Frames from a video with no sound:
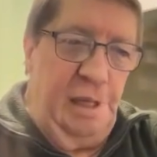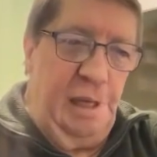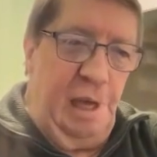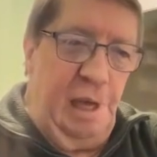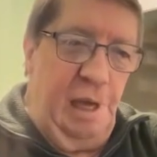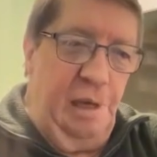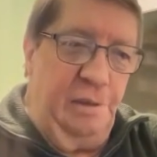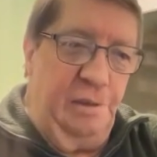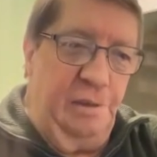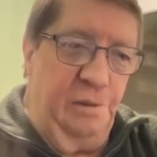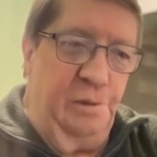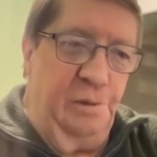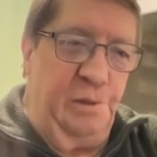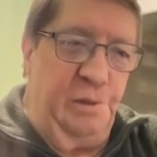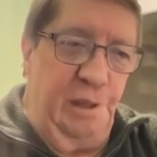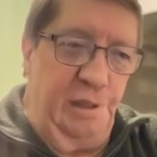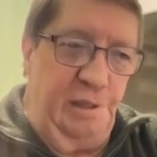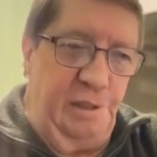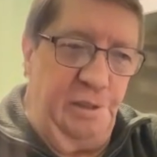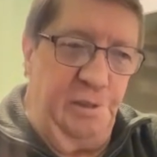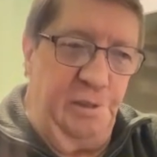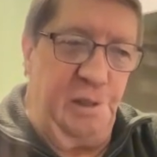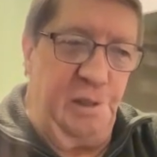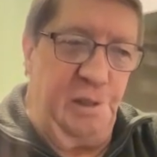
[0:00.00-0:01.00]
I do
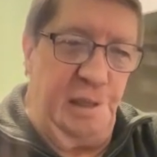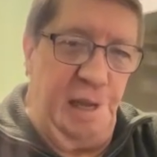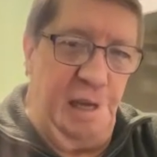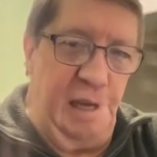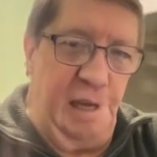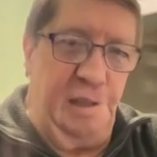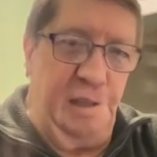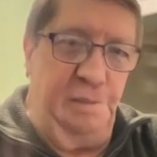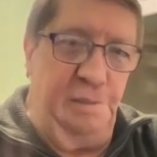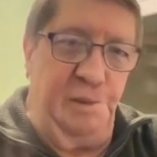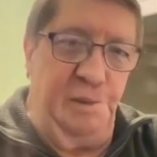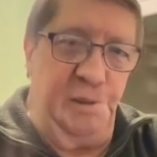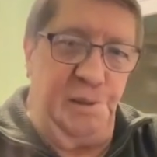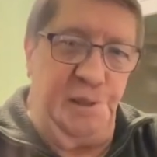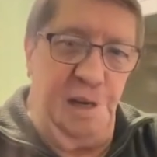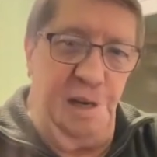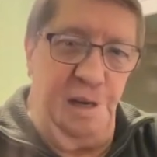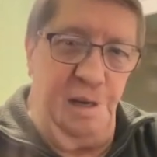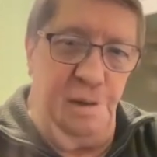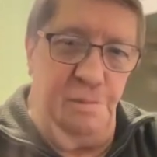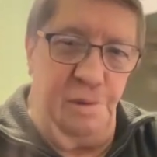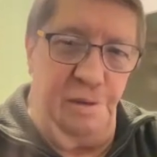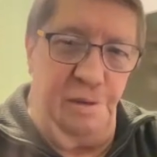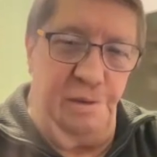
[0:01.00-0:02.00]
think there's a lot to be
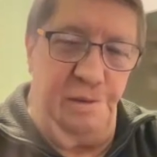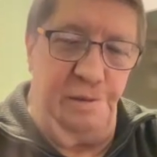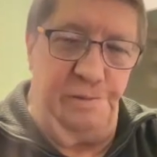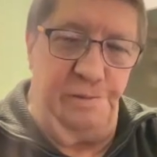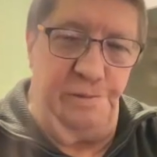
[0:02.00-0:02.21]
said about.